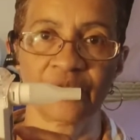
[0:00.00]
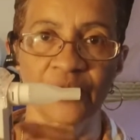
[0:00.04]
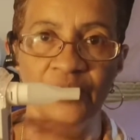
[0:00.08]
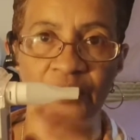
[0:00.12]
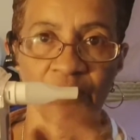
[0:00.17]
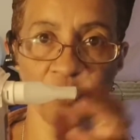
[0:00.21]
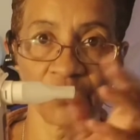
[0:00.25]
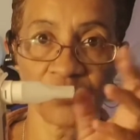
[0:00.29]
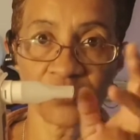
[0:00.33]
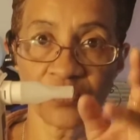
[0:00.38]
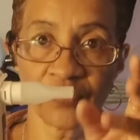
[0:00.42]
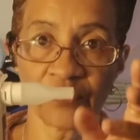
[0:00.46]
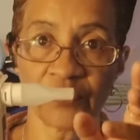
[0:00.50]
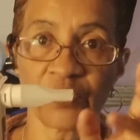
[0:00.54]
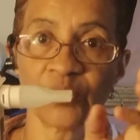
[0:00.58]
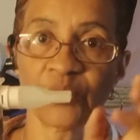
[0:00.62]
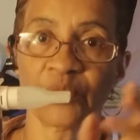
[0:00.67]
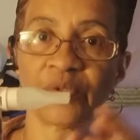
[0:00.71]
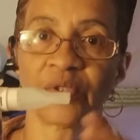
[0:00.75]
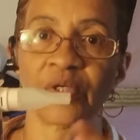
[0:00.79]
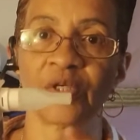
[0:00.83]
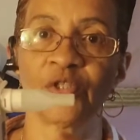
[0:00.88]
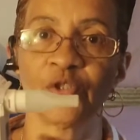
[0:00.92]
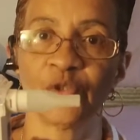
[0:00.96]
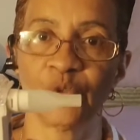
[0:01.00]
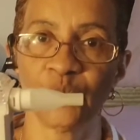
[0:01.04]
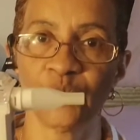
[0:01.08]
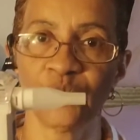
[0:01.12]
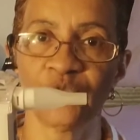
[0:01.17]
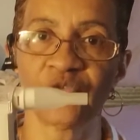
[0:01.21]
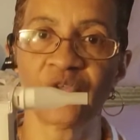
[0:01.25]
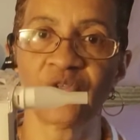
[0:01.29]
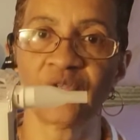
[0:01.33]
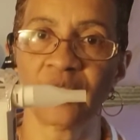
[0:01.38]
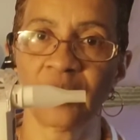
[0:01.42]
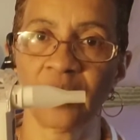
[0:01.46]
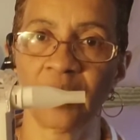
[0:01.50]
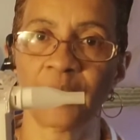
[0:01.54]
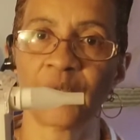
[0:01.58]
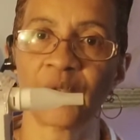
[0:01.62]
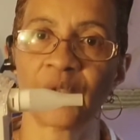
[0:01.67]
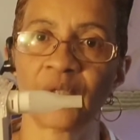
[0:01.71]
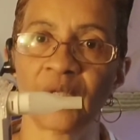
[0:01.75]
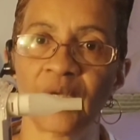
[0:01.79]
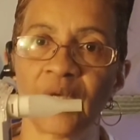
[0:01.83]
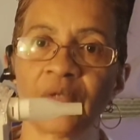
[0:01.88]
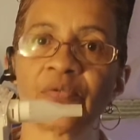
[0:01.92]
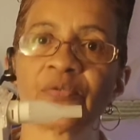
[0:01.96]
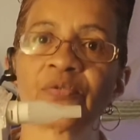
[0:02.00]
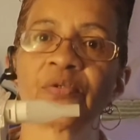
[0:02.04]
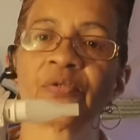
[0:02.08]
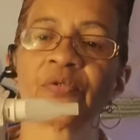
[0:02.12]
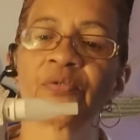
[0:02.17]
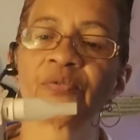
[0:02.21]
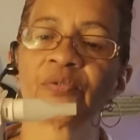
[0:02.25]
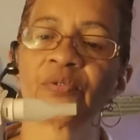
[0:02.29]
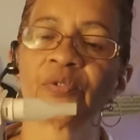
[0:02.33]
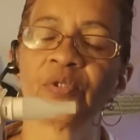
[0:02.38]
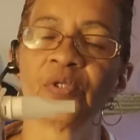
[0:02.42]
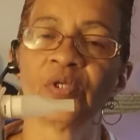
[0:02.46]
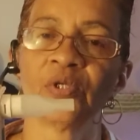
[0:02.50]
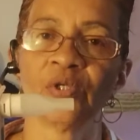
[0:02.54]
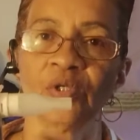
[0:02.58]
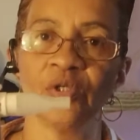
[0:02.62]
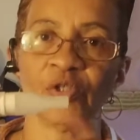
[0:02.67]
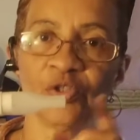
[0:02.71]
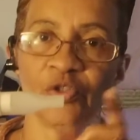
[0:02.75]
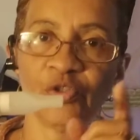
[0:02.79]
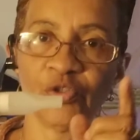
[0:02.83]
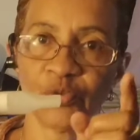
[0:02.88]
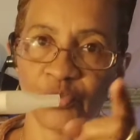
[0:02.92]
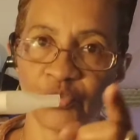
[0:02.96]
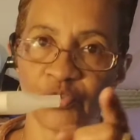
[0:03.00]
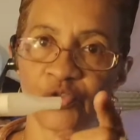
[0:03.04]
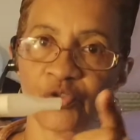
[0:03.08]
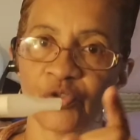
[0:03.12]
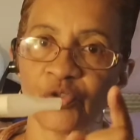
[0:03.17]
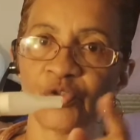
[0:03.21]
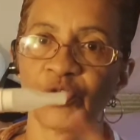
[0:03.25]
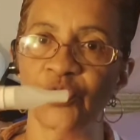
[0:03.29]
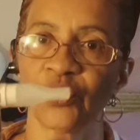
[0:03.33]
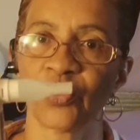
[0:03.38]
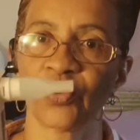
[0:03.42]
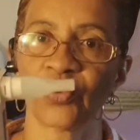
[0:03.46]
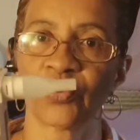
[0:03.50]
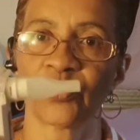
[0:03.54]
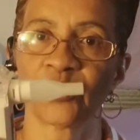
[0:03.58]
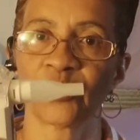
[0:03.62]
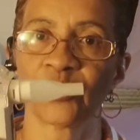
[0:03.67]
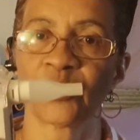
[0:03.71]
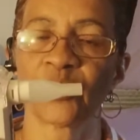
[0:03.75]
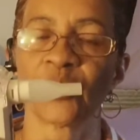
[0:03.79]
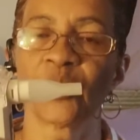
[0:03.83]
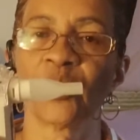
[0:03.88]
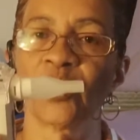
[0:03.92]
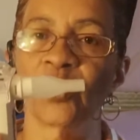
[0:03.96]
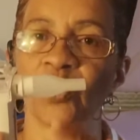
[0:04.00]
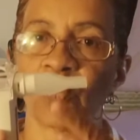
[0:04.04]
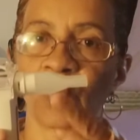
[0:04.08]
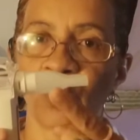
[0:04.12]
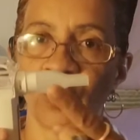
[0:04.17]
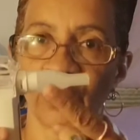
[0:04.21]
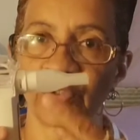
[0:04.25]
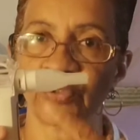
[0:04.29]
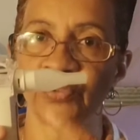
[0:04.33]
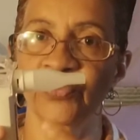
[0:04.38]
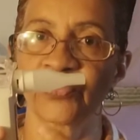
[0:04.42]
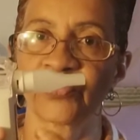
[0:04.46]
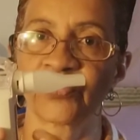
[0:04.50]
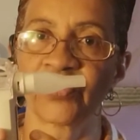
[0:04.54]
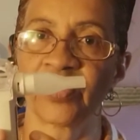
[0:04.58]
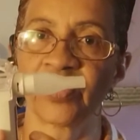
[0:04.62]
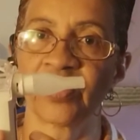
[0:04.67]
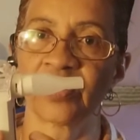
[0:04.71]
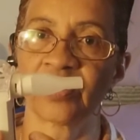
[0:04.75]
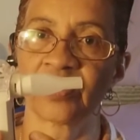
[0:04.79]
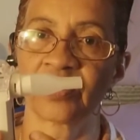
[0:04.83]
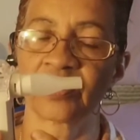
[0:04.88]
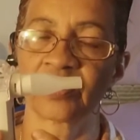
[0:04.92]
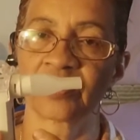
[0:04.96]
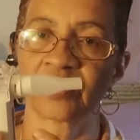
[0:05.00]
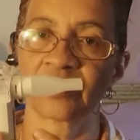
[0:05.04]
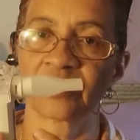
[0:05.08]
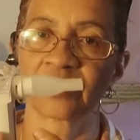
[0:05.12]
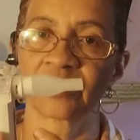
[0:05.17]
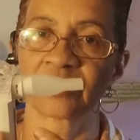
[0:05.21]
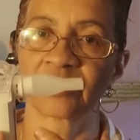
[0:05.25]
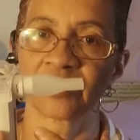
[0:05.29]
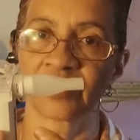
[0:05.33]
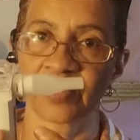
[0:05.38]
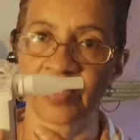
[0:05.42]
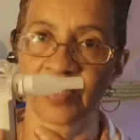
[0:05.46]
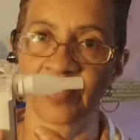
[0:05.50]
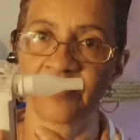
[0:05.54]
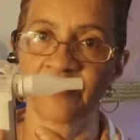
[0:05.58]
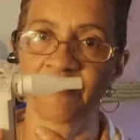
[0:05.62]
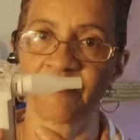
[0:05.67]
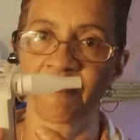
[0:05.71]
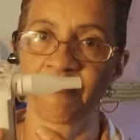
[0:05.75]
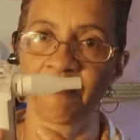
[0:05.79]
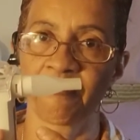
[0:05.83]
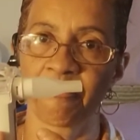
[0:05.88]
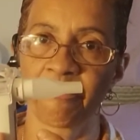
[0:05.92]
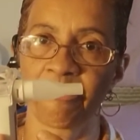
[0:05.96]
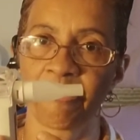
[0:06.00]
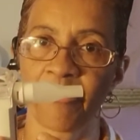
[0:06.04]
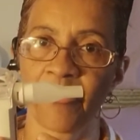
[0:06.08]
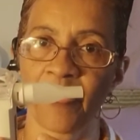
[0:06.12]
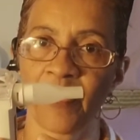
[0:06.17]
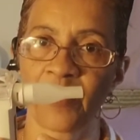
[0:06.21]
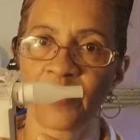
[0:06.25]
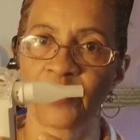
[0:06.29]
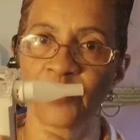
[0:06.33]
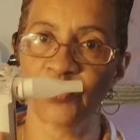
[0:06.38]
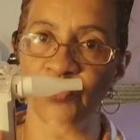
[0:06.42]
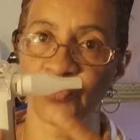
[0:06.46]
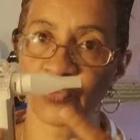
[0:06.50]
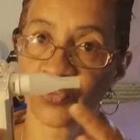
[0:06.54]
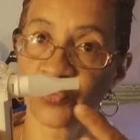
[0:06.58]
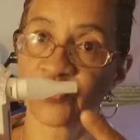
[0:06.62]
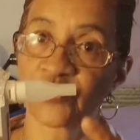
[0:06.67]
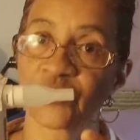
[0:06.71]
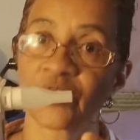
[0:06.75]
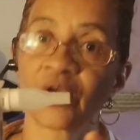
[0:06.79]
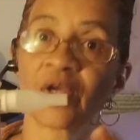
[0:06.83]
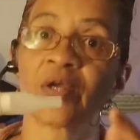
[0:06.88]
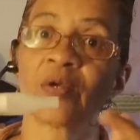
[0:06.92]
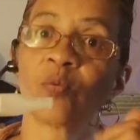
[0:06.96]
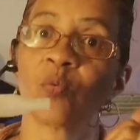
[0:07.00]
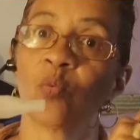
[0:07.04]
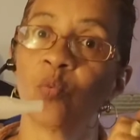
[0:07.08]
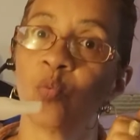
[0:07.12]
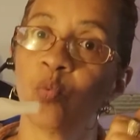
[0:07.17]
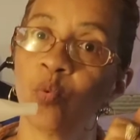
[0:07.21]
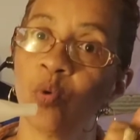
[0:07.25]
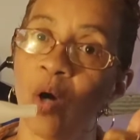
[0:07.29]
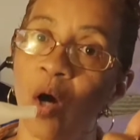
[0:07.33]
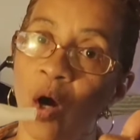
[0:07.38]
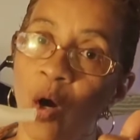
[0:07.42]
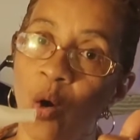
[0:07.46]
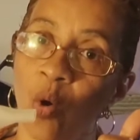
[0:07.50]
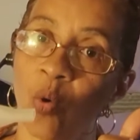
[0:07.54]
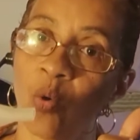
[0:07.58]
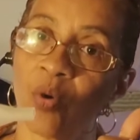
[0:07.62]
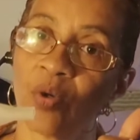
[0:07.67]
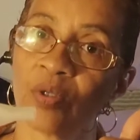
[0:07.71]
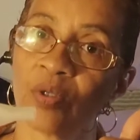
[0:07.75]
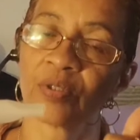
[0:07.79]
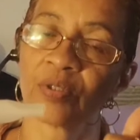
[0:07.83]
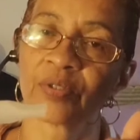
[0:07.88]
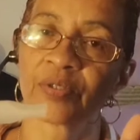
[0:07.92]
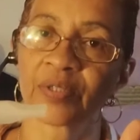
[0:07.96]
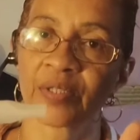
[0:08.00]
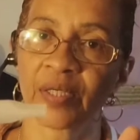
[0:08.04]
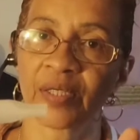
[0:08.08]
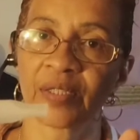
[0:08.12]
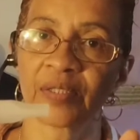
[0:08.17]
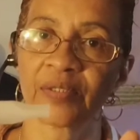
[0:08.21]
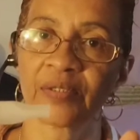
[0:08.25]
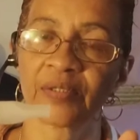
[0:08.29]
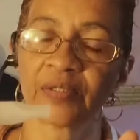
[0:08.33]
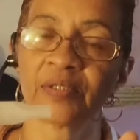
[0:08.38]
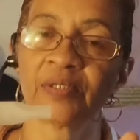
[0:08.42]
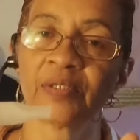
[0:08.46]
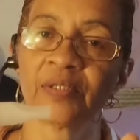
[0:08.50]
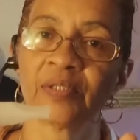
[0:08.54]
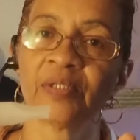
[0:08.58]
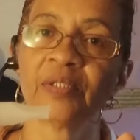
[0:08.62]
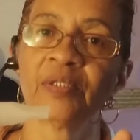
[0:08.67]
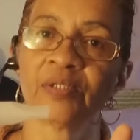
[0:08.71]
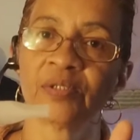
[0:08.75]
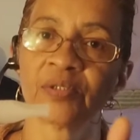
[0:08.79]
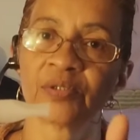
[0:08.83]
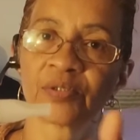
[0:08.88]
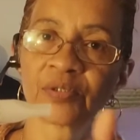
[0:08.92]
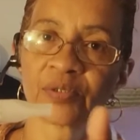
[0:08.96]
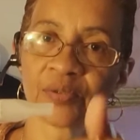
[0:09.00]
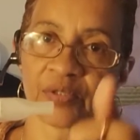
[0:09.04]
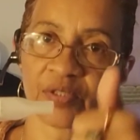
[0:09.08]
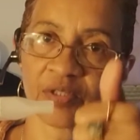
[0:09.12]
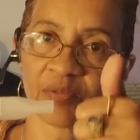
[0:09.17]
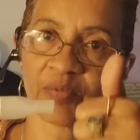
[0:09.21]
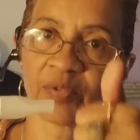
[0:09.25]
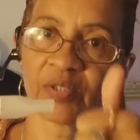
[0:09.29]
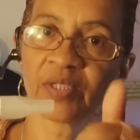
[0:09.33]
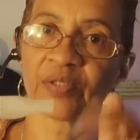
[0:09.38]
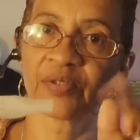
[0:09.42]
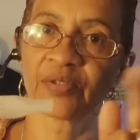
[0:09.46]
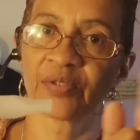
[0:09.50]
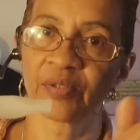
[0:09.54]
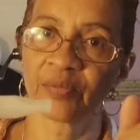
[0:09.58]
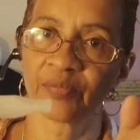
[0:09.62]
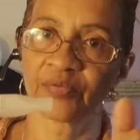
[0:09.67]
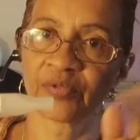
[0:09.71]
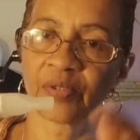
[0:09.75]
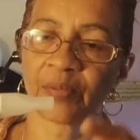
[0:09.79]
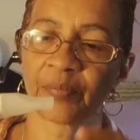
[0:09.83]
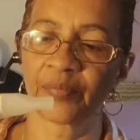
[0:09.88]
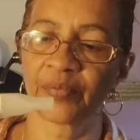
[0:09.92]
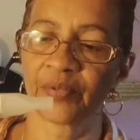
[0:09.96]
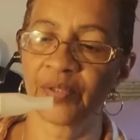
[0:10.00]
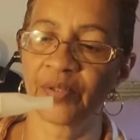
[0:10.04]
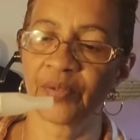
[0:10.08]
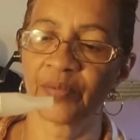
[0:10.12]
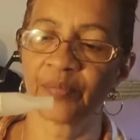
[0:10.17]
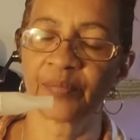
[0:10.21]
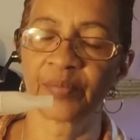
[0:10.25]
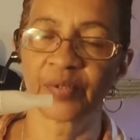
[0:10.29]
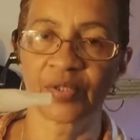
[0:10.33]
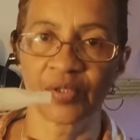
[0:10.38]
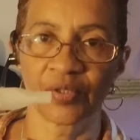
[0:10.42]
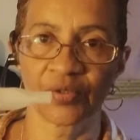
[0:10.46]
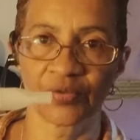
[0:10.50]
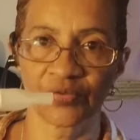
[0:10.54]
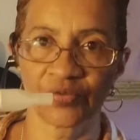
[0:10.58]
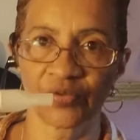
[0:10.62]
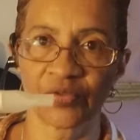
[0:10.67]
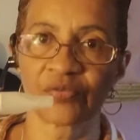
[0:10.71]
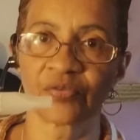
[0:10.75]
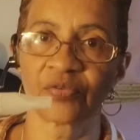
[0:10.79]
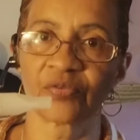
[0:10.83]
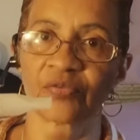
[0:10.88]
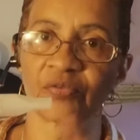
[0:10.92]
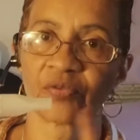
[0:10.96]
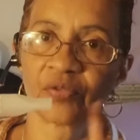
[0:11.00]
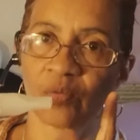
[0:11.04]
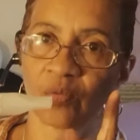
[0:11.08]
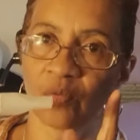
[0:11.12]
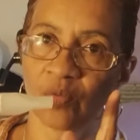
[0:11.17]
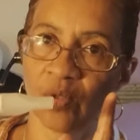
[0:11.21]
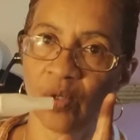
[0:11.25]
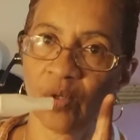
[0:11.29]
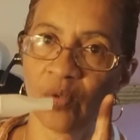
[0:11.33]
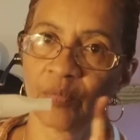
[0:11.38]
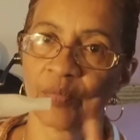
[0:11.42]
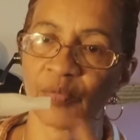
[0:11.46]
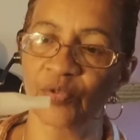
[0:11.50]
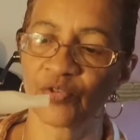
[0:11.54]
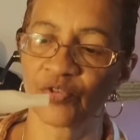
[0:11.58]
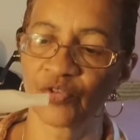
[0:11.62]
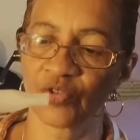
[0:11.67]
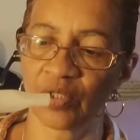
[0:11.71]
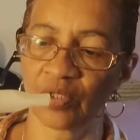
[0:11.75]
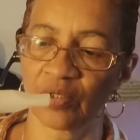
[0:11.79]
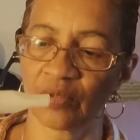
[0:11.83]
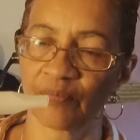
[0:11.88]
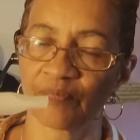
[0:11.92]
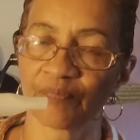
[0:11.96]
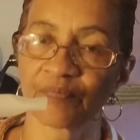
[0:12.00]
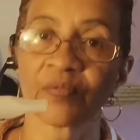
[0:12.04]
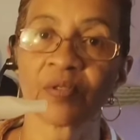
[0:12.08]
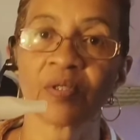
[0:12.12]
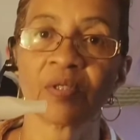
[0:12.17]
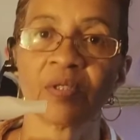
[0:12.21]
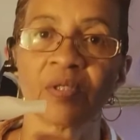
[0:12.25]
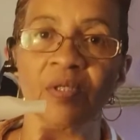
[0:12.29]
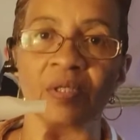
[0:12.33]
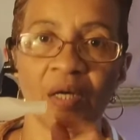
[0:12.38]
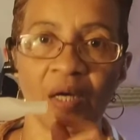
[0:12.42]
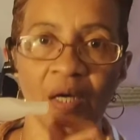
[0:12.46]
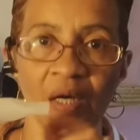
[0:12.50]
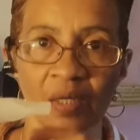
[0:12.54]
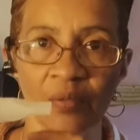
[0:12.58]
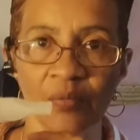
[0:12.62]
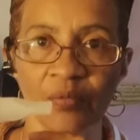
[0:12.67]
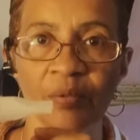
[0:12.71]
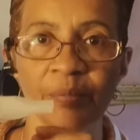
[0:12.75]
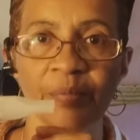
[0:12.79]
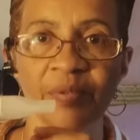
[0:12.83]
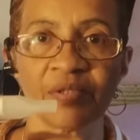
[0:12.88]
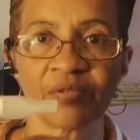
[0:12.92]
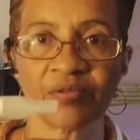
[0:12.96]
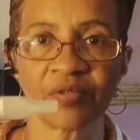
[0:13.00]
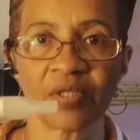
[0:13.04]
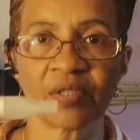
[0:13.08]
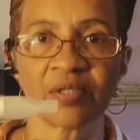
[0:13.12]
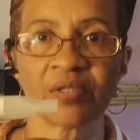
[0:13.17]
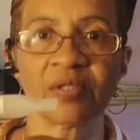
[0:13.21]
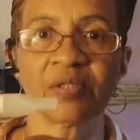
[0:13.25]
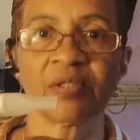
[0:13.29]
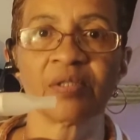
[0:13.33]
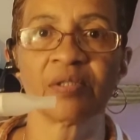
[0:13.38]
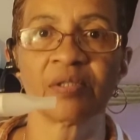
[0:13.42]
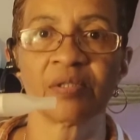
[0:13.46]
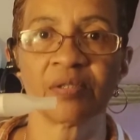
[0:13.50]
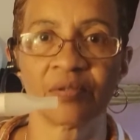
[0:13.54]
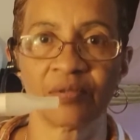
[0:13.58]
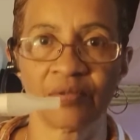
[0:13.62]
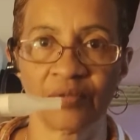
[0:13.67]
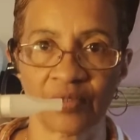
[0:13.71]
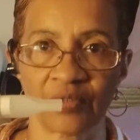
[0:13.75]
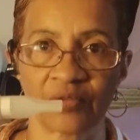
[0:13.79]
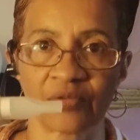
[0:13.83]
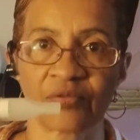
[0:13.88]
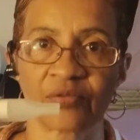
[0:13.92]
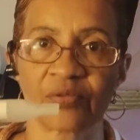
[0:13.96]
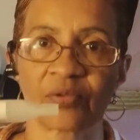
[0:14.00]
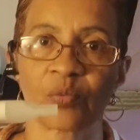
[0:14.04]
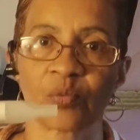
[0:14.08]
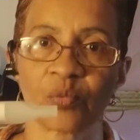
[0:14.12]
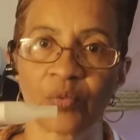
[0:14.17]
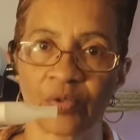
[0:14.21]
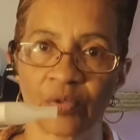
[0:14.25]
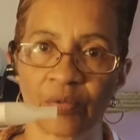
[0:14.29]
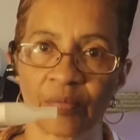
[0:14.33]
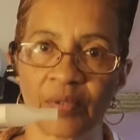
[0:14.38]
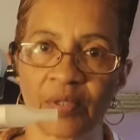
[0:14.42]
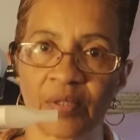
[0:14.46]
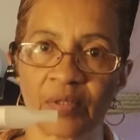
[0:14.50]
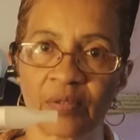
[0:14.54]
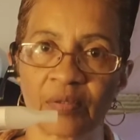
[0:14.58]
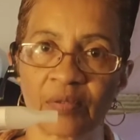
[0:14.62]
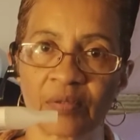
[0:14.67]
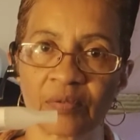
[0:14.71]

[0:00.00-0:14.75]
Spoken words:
For those of you that use a nebulizer, you should know what you're seeing, okay? You should say, whoa, okay? So, give me that thumbs up there, because this is the whoa machine. I will be taking this with me.